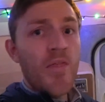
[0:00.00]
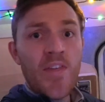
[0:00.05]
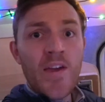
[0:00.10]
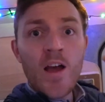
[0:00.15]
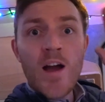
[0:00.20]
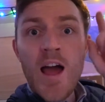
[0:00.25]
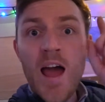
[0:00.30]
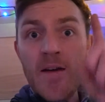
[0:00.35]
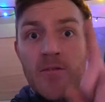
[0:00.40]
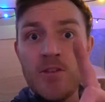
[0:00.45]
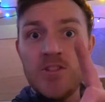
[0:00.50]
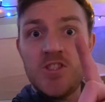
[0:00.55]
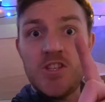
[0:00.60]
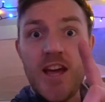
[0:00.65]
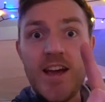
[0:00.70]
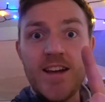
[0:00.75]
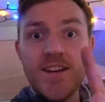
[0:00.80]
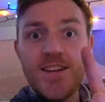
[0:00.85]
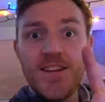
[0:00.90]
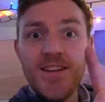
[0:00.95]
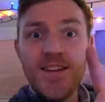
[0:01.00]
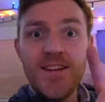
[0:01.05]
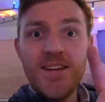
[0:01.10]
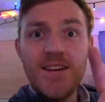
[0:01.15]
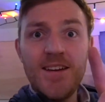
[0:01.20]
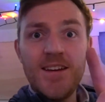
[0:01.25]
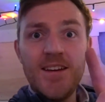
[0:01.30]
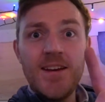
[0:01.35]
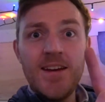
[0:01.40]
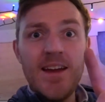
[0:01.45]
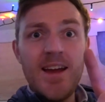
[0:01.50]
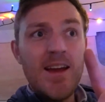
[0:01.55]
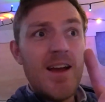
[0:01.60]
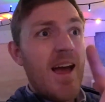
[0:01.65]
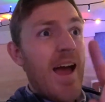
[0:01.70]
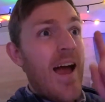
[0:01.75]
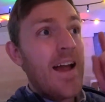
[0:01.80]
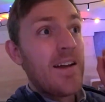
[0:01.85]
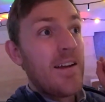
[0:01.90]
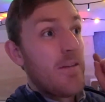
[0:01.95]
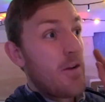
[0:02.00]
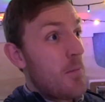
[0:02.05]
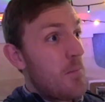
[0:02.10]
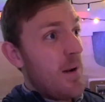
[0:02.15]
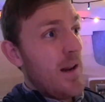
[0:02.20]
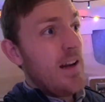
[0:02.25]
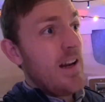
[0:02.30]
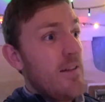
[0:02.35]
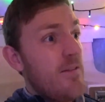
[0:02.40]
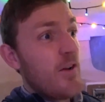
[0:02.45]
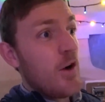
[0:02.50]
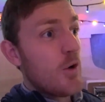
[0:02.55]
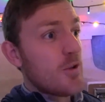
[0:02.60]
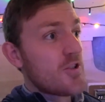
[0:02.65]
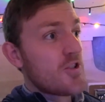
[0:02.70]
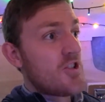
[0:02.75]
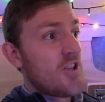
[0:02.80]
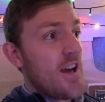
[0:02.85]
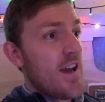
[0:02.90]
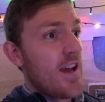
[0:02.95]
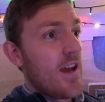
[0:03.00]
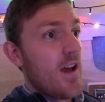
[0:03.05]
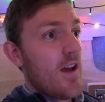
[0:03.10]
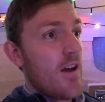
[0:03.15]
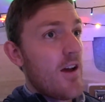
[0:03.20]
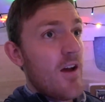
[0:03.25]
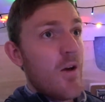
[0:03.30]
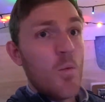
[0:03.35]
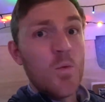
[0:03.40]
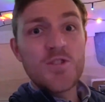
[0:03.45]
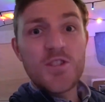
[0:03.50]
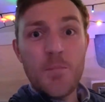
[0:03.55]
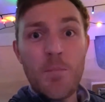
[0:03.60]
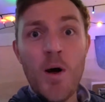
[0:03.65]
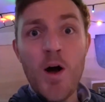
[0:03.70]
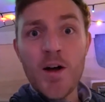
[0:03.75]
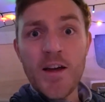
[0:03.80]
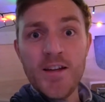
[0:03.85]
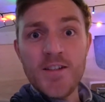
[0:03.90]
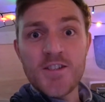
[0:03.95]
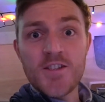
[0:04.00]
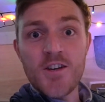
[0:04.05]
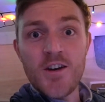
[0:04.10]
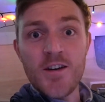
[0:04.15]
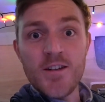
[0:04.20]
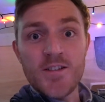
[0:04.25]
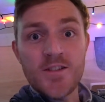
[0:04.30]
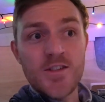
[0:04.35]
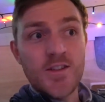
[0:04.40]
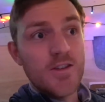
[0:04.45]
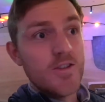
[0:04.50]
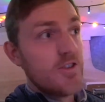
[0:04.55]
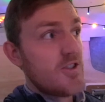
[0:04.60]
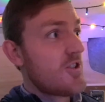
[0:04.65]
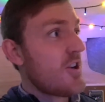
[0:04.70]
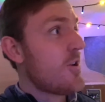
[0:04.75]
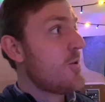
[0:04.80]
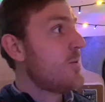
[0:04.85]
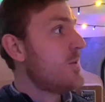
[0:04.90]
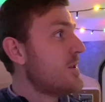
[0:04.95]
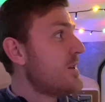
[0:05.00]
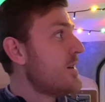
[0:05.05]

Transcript: thing I haven't checked, and completely forgot to check, was the parking signs. So